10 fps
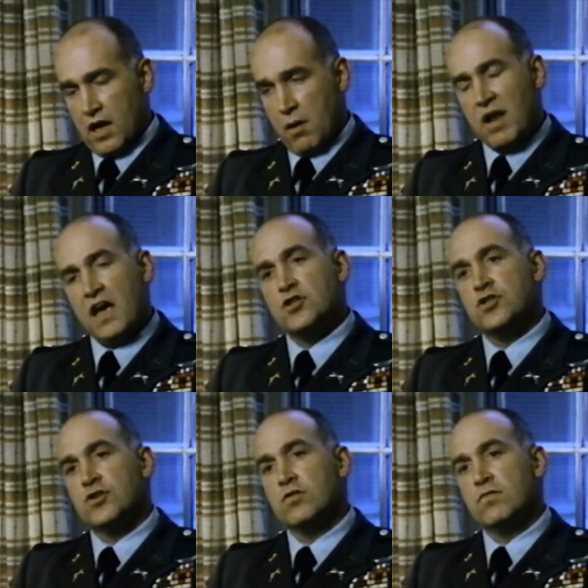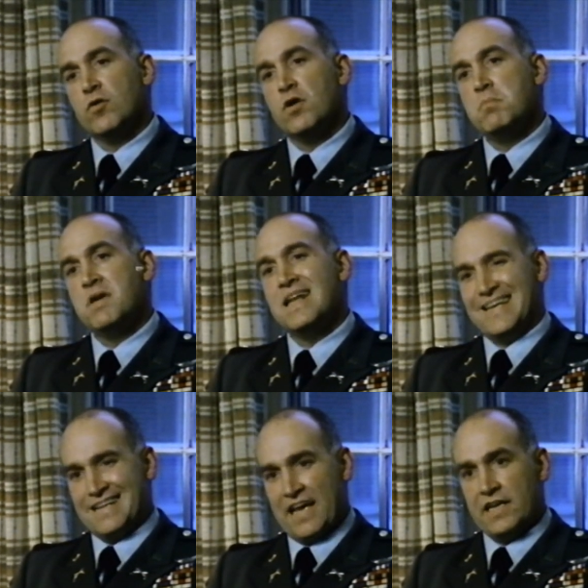I'm not sure very
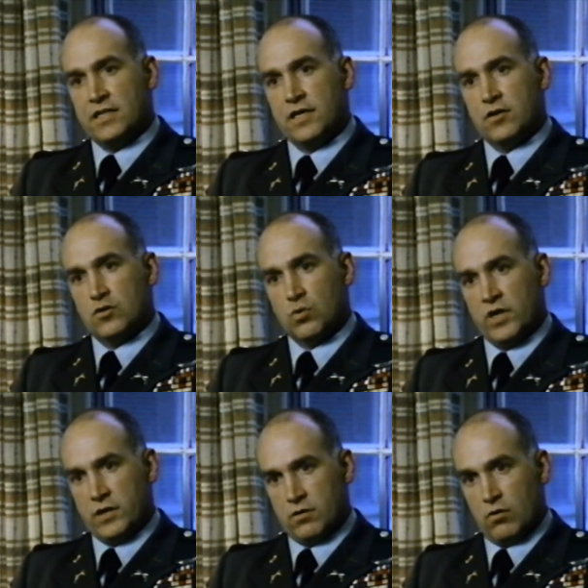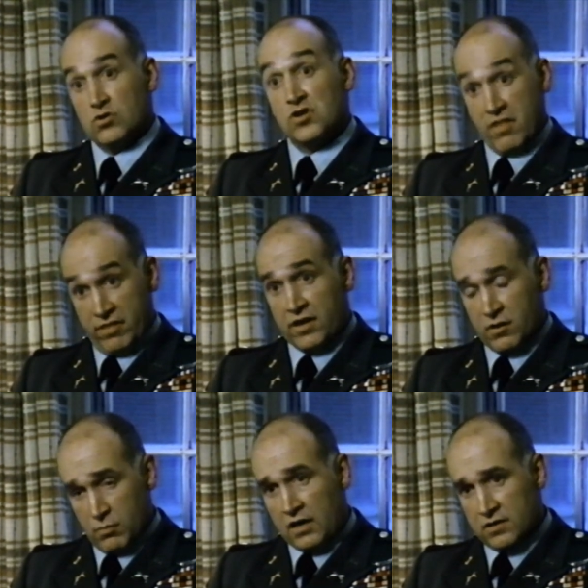many 19 or 20-year-olds
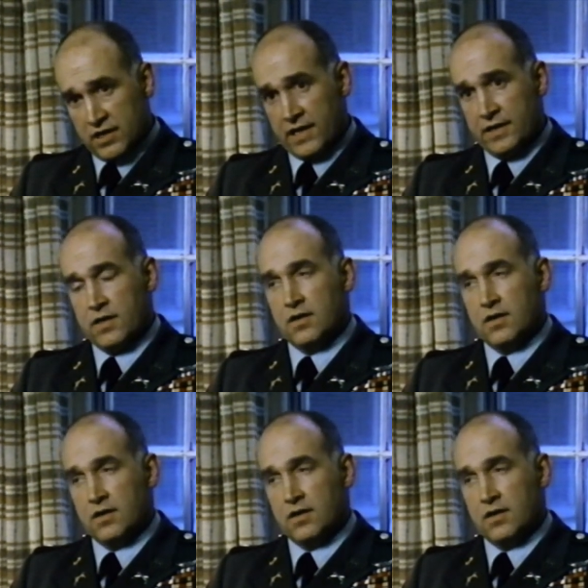think about that.